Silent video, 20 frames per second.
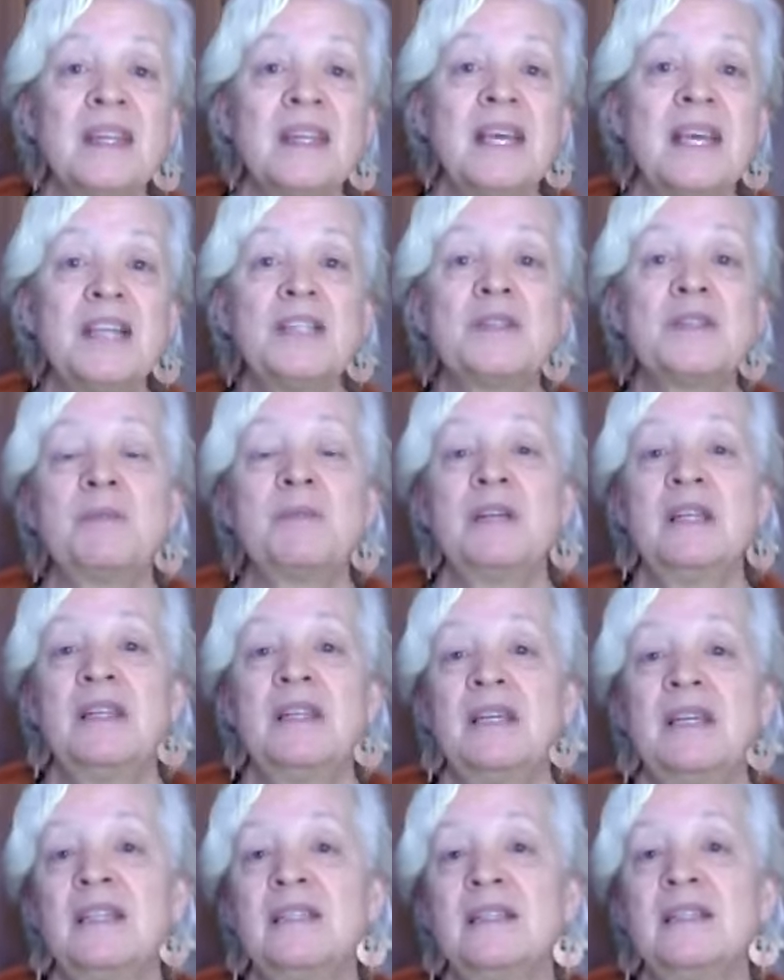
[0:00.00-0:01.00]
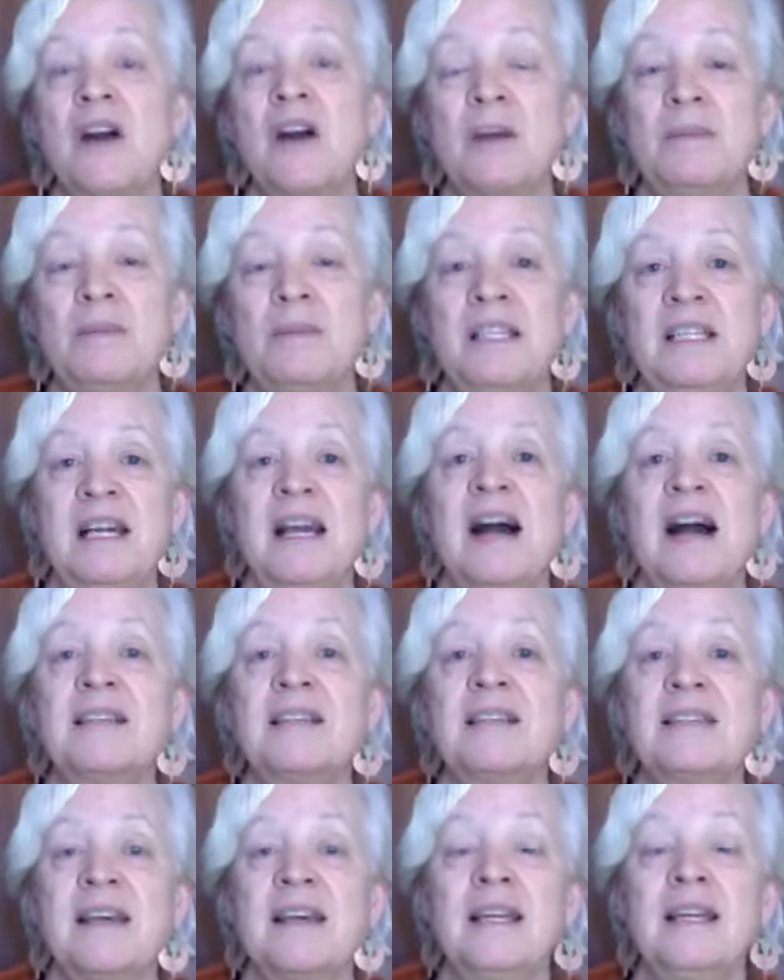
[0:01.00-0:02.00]
They just breathe in carbon
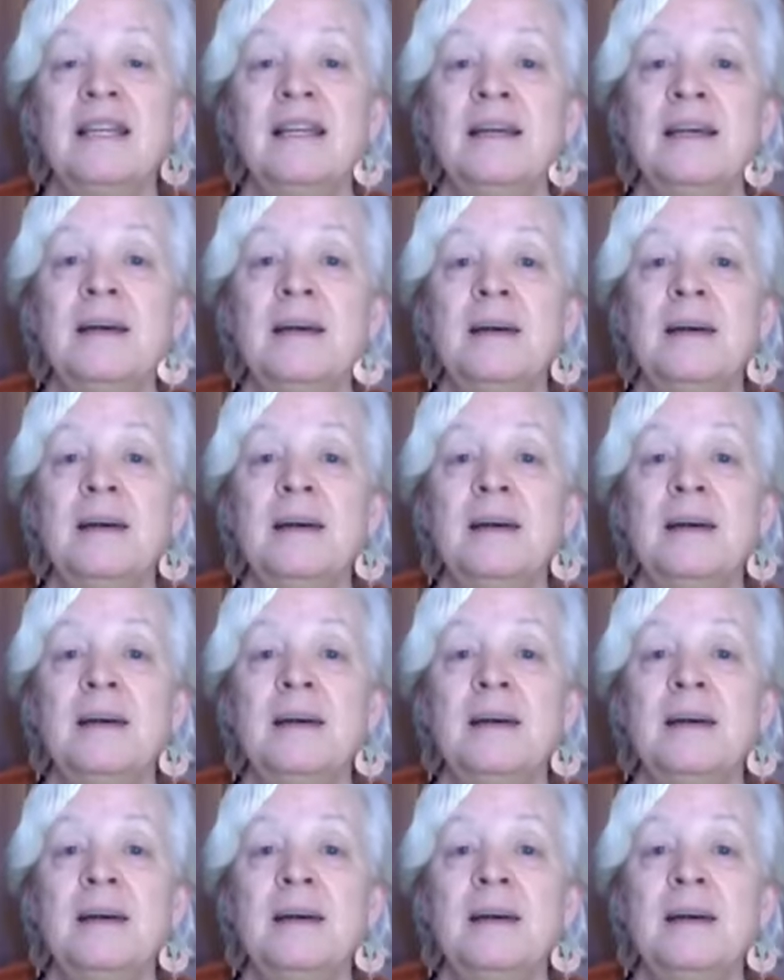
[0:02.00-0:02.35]
dioxide,